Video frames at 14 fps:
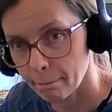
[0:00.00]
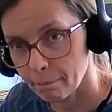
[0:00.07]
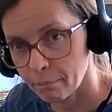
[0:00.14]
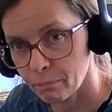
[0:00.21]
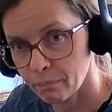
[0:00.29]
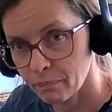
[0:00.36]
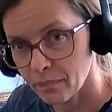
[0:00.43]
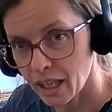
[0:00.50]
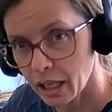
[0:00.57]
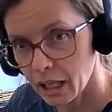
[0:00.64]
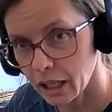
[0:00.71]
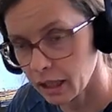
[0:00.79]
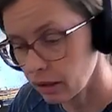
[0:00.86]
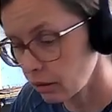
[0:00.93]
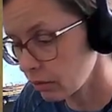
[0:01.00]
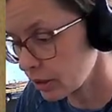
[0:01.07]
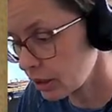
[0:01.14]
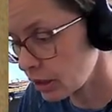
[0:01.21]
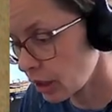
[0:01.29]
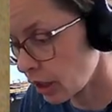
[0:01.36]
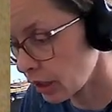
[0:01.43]
And I can always
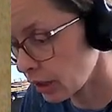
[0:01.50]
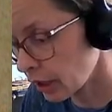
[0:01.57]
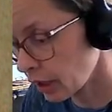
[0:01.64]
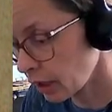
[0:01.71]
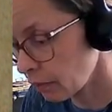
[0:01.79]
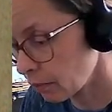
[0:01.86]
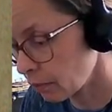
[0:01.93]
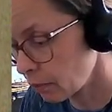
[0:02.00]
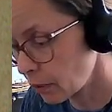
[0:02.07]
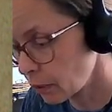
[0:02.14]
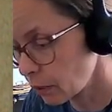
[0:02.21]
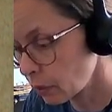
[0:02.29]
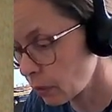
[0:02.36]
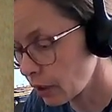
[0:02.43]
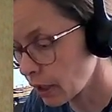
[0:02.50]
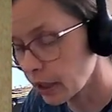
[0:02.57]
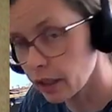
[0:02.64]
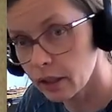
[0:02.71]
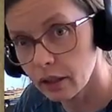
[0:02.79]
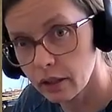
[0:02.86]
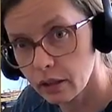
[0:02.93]
darken it
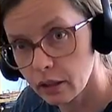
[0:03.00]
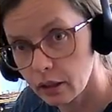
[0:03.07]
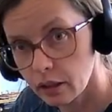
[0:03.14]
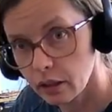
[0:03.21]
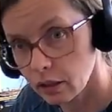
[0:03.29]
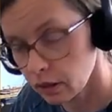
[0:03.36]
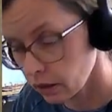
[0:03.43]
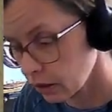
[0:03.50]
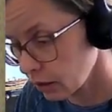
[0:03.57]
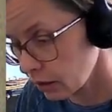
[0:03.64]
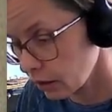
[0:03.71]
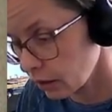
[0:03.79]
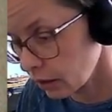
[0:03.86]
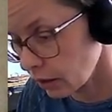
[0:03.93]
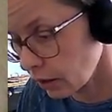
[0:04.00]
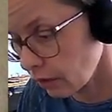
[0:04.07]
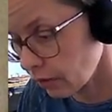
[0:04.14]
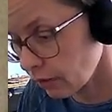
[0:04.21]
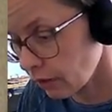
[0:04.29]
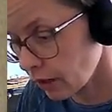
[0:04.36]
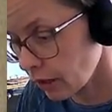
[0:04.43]
more
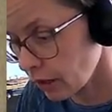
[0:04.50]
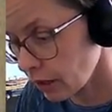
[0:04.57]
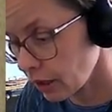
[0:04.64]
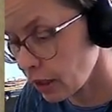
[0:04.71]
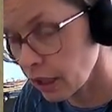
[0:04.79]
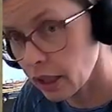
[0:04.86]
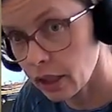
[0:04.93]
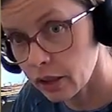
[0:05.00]
if I need